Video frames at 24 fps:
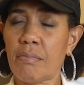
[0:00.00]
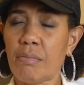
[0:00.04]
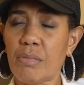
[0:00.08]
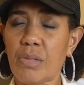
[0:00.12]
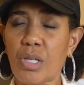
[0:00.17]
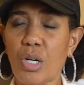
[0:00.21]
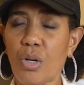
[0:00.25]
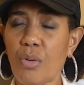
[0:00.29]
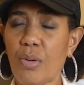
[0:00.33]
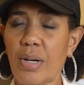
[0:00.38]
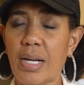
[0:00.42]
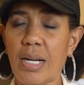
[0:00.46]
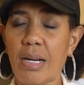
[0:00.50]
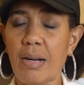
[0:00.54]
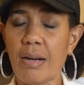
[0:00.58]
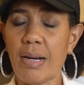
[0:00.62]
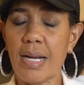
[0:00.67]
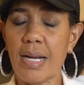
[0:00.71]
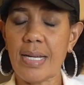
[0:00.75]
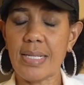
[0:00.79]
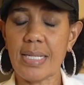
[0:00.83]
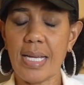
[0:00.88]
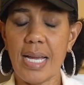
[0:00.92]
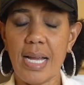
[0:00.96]
career
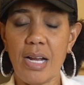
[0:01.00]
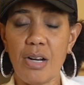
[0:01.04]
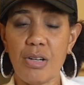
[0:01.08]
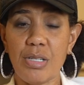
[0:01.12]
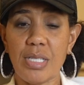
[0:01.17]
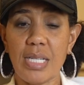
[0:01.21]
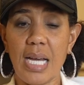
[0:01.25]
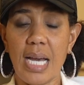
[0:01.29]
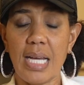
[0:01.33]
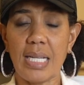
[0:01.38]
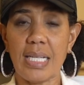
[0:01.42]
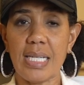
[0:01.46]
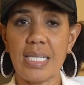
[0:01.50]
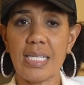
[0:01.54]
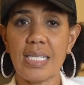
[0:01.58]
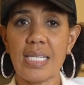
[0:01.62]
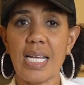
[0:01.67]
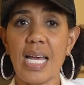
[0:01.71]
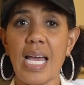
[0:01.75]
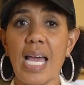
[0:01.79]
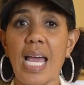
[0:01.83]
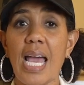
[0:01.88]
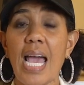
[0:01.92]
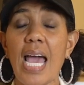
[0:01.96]
as a hairstylist.
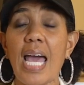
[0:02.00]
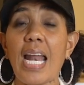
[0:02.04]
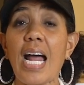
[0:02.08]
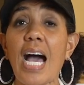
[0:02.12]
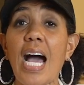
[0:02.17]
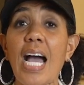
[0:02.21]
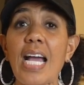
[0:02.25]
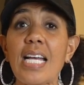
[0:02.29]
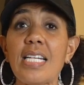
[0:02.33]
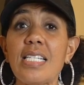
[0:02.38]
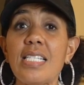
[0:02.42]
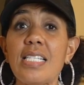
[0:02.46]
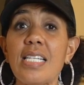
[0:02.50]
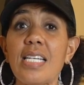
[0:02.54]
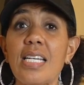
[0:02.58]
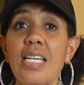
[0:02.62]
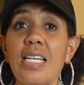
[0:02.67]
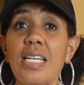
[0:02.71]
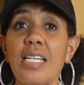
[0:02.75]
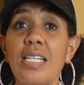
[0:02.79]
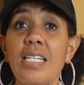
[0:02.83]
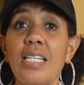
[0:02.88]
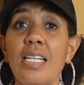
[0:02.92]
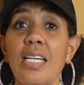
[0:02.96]
And I
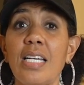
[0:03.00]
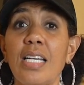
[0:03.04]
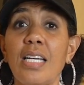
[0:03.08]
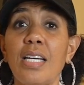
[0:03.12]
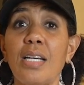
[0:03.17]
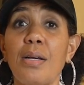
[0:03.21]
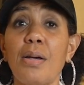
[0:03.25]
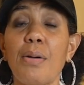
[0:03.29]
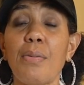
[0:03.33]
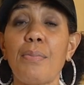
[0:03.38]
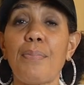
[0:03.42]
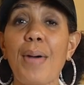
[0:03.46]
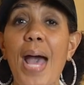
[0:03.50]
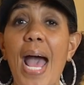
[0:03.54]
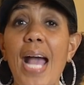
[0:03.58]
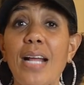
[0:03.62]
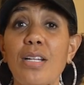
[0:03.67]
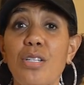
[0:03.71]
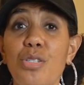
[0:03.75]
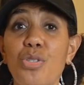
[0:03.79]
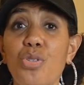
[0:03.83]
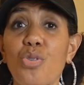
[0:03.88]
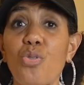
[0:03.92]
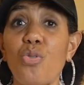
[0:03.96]
did back
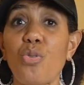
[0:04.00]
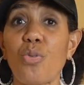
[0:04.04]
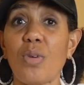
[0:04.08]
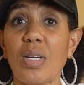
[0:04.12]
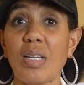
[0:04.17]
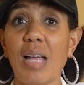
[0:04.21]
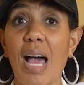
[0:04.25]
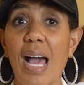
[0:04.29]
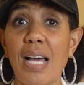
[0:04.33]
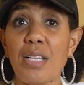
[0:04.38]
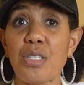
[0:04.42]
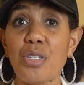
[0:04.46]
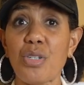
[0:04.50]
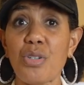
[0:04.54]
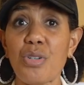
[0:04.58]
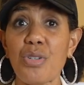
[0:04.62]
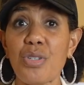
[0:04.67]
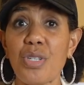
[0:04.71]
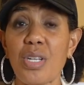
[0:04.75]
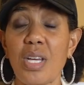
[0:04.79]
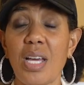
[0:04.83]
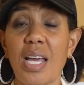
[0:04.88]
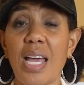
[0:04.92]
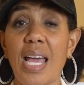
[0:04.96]
to school
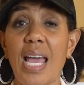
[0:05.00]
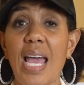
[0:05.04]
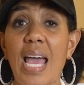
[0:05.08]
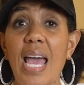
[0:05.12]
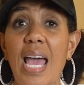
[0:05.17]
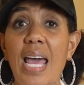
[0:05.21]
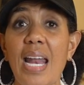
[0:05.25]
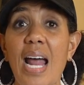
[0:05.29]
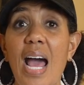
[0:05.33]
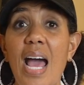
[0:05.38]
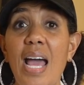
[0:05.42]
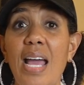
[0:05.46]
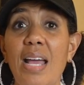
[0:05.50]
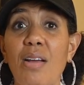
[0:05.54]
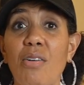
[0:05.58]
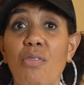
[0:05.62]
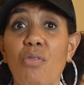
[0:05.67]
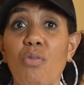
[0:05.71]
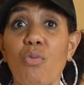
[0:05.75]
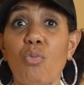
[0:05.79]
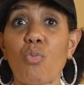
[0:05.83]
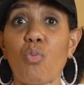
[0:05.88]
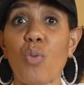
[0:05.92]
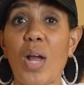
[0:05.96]
relaxers and I
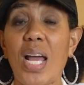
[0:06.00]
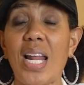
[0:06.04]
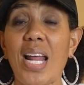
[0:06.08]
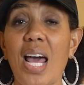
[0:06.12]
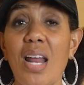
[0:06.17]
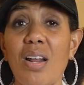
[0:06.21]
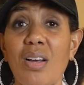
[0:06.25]
ran out